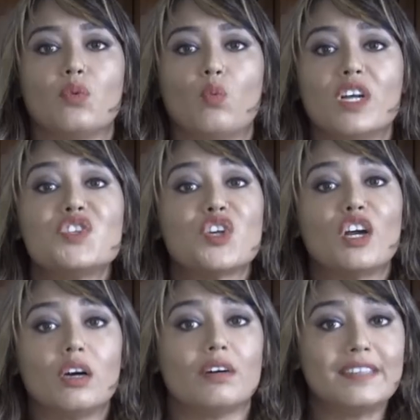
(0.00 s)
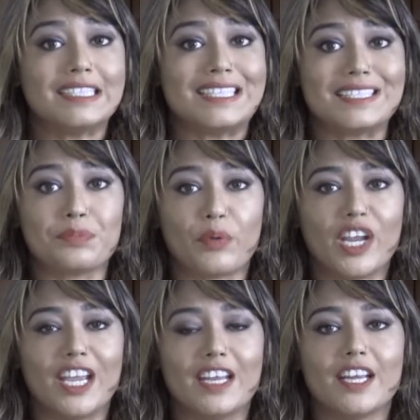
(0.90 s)
Once your oven is
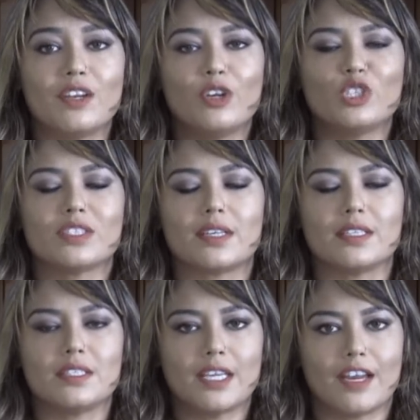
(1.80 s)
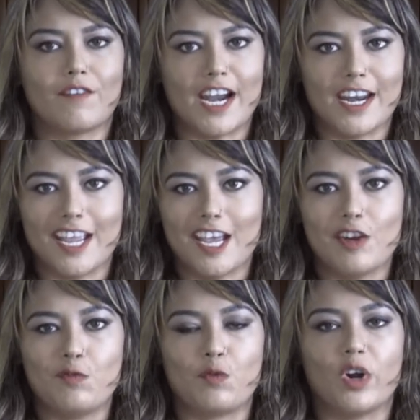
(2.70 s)
preheated, you're just gonna stick it right
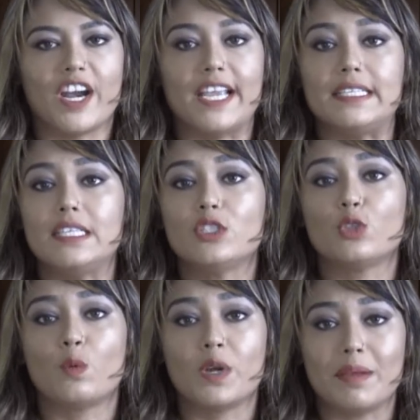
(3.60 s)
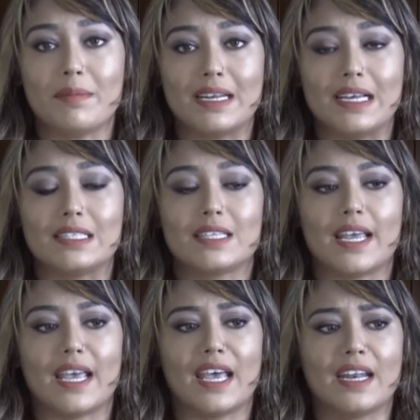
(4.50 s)
in for 18 to 20 minutes,
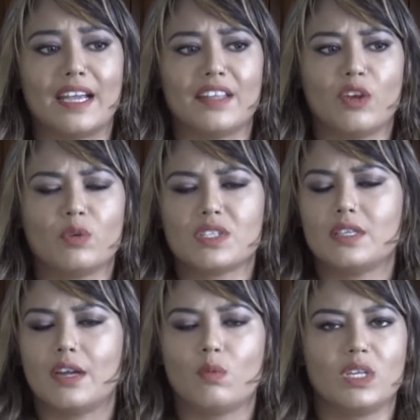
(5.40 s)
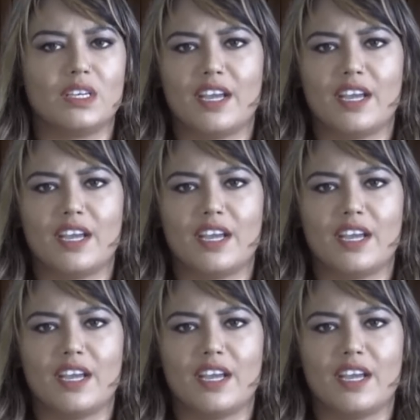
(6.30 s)
and I think it was done within